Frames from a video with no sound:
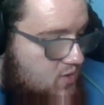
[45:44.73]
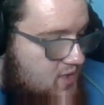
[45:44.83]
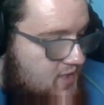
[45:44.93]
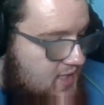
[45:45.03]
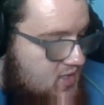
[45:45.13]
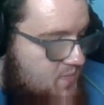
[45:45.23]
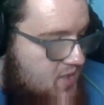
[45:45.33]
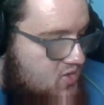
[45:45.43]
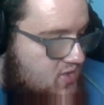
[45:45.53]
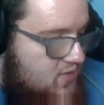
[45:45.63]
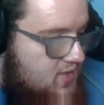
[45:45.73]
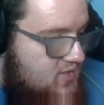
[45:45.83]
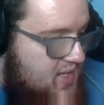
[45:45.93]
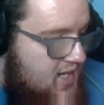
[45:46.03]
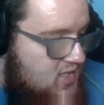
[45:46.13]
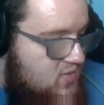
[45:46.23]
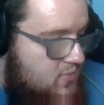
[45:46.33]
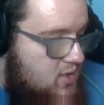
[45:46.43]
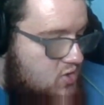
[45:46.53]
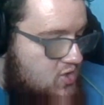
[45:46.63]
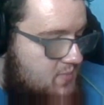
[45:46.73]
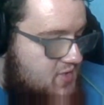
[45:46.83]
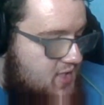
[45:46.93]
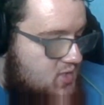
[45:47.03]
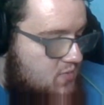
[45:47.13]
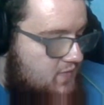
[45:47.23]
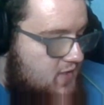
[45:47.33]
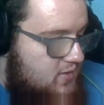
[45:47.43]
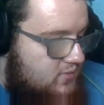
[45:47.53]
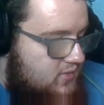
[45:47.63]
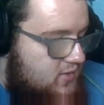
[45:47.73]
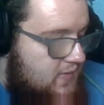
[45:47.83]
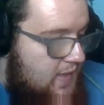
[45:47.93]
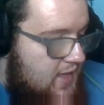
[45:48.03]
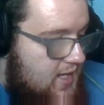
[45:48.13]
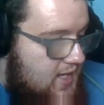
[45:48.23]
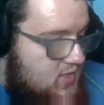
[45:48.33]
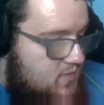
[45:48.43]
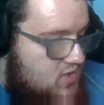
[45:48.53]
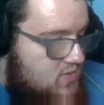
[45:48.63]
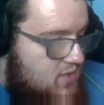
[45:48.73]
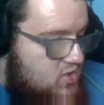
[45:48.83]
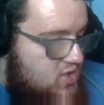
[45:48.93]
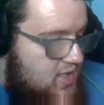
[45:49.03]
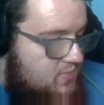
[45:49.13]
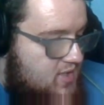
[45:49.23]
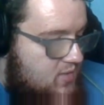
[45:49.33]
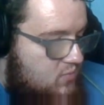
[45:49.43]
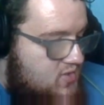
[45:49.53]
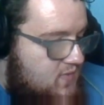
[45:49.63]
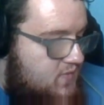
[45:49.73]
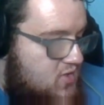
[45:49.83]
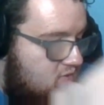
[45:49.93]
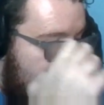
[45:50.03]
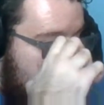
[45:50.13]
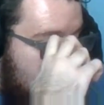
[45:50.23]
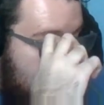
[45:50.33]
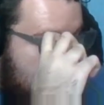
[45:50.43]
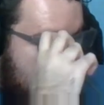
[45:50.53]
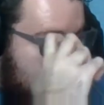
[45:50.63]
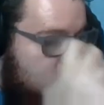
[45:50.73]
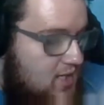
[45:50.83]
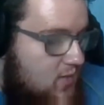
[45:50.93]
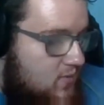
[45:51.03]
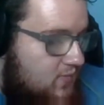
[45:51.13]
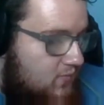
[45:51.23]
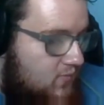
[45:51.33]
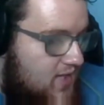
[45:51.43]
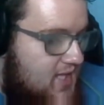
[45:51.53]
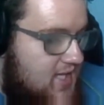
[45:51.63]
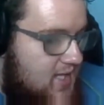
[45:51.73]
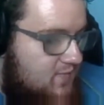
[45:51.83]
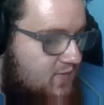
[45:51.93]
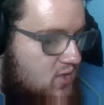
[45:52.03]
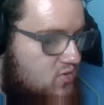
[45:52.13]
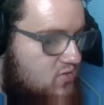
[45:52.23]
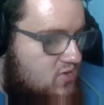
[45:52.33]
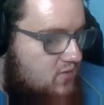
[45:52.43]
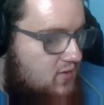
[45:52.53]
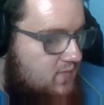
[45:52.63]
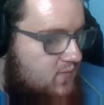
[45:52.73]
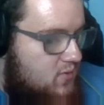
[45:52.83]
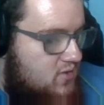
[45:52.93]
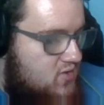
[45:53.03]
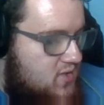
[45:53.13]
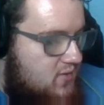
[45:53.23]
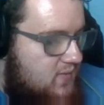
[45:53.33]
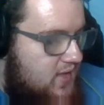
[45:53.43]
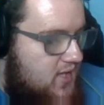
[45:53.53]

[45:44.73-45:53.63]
One and Xbox Series X March updates revealed. Xbox March update was officially announced this week with three key features to look forward to.